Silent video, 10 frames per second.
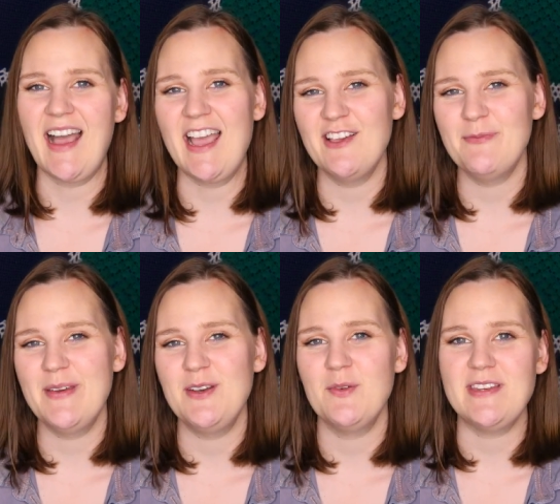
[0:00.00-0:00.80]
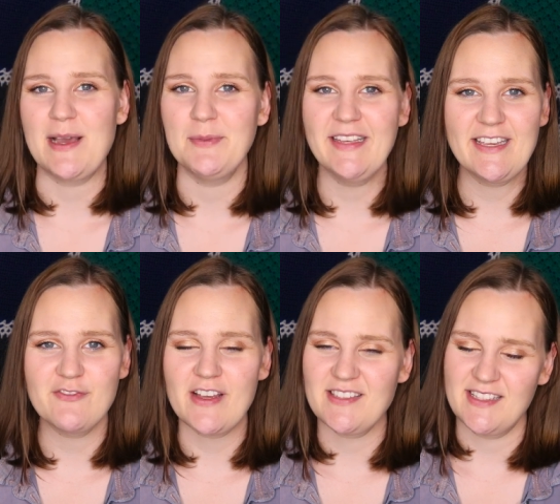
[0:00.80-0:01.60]
I have been dabbling
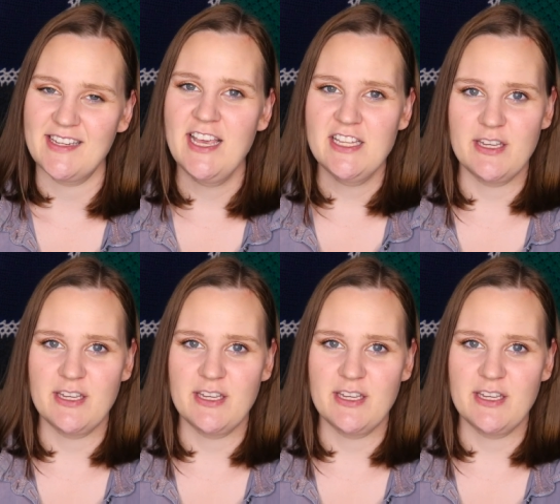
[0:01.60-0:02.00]
in resin